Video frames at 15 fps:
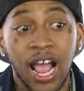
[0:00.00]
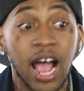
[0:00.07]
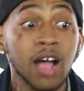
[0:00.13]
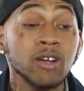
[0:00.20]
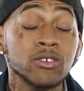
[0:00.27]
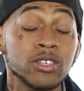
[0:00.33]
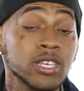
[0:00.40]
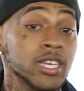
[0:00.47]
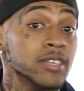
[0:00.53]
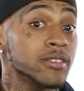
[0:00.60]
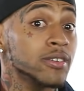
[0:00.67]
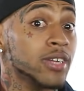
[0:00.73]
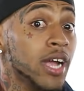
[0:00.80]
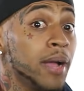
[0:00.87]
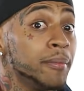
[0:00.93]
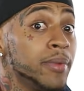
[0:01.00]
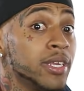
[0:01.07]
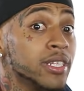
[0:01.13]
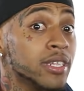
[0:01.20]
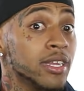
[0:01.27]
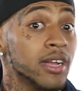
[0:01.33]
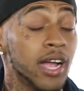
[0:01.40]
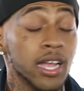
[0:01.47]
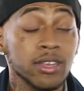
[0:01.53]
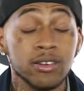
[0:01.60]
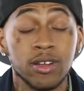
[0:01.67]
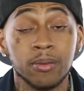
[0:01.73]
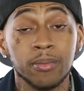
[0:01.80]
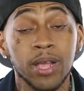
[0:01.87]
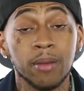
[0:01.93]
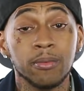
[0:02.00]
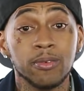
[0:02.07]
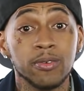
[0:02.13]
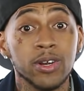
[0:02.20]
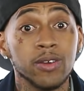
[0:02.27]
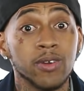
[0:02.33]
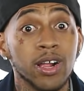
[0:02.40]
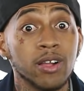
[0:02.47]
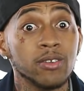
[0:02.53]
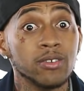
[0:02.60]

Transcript: I don't see some comments now. You know me, I'm a real one.